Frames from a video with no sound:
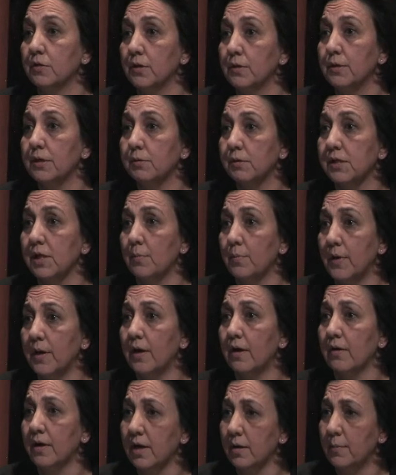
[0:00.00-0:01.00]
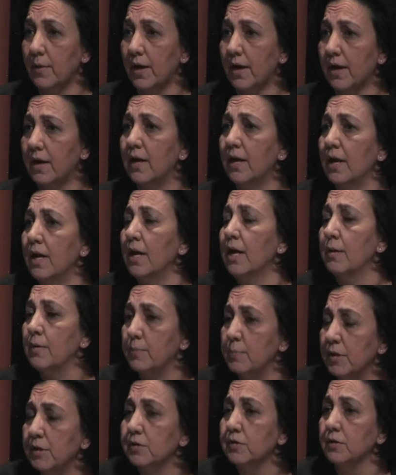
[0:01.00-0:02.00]
Lewis was up here? Come on.
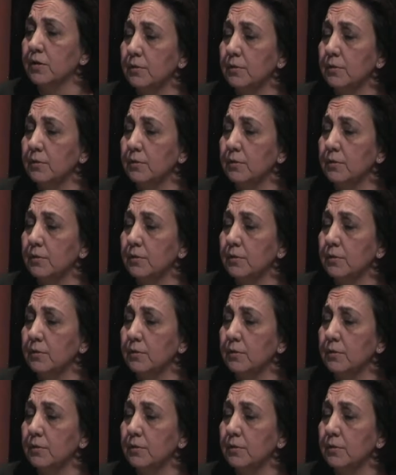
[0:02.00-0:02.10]
Mr.